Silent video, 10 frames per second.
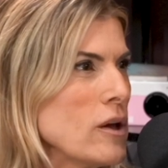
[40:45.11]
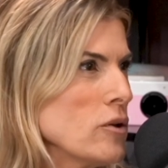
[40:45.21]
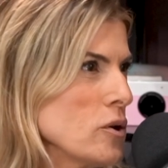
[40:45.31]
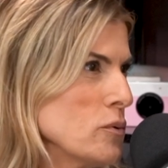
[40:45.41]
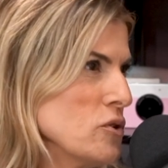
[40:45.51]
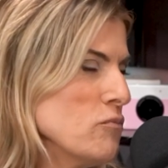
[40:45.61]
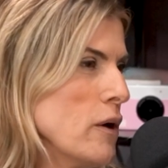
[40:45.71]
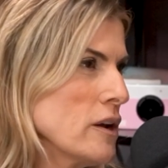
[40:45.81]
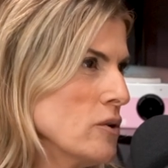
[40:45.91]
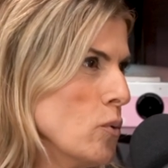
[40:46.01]
all know when you've
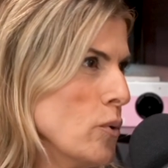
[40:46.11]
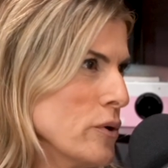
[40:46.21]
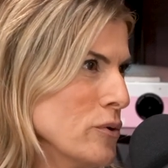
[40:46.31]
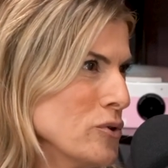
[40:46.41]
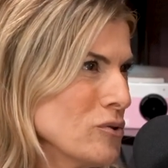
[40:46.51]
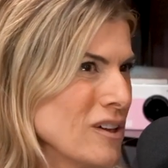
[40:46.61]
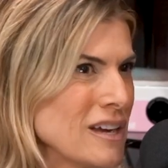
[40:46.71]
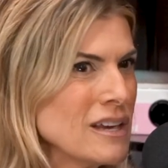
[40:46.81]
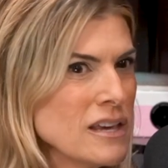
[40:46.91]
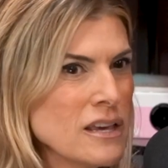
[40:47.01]
bought an oil and you're
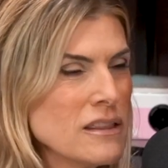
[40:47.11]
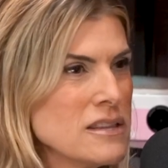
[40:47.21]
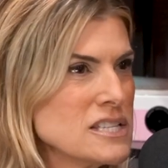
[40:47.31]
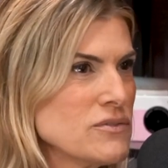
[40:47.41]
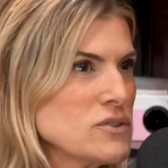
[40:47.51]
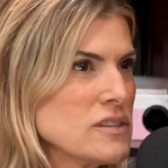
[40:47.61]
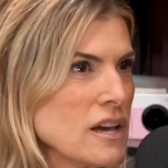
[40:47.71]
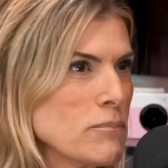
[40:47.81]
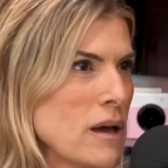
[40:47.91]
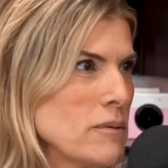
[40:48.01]
like, this feels
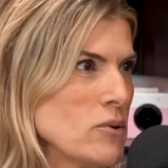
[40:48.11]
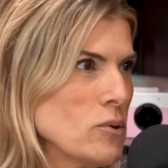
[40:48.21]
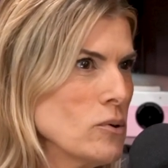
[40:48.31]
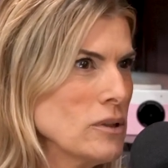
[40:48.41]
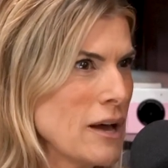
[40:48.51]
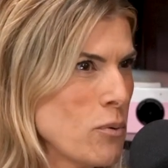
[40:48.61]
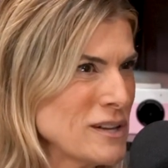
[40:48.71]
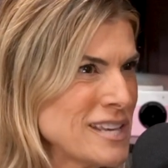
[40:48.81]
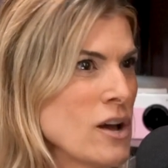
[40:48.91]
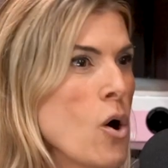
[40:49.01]
like baby oil,
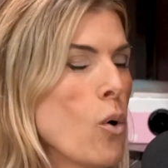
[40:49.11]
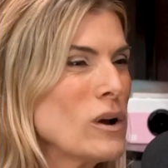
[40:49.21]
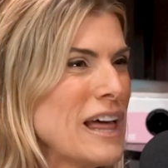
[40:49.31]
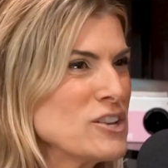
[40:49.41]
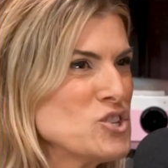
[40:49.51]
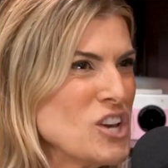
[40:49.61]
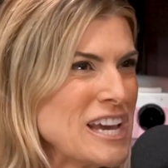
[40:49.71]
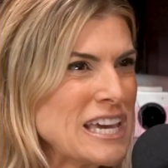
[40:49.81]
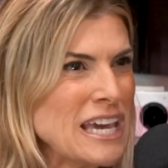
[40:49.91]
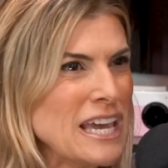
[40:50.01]
like
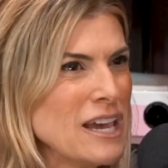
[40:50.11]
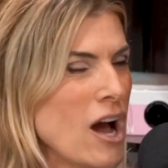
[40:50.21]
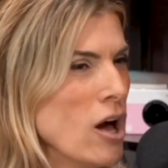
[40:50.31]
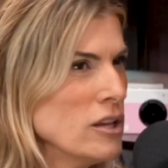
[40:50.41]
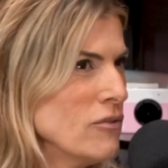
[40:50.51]
Jinky olive